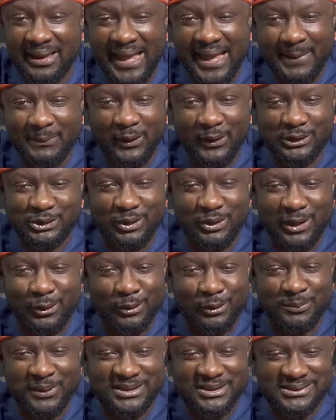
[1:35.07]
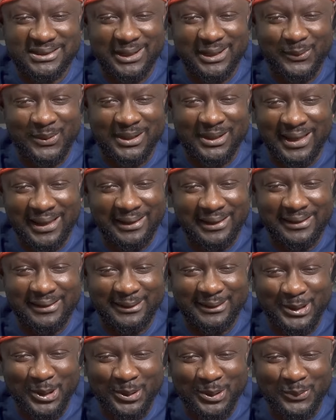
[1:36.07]
I'm not sure it got me teary like
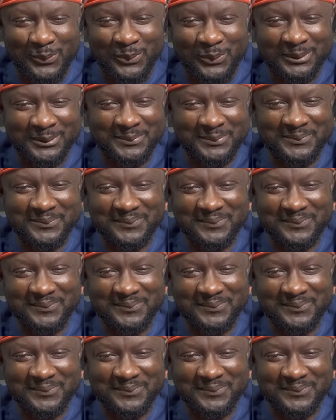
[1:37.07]
the other one.